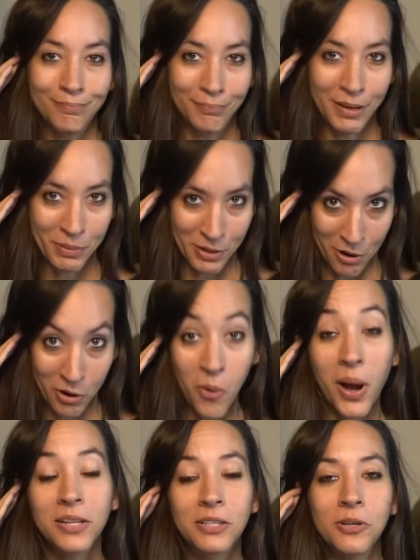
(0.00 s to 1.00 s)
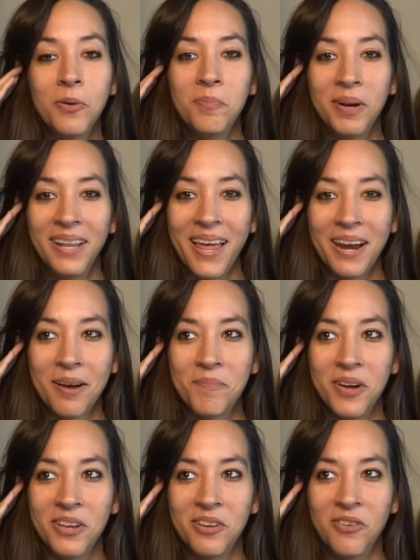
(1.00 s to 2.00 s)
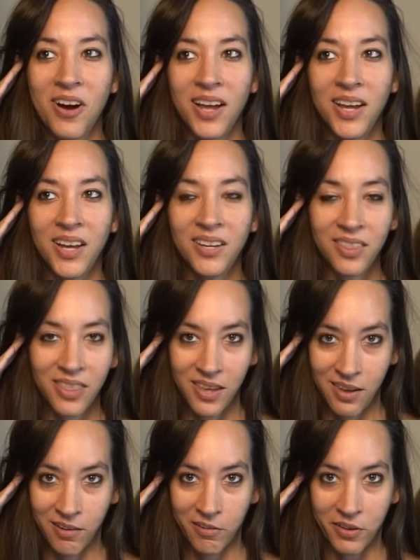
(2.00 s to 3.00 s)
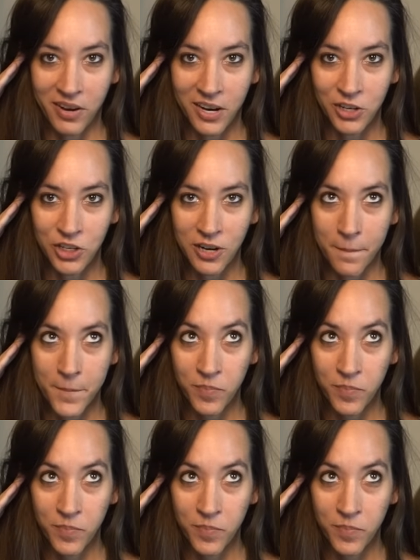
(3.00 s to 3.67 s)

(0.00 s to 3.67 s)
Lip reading: maybe not quite so balletic, but you know, I get the inclination.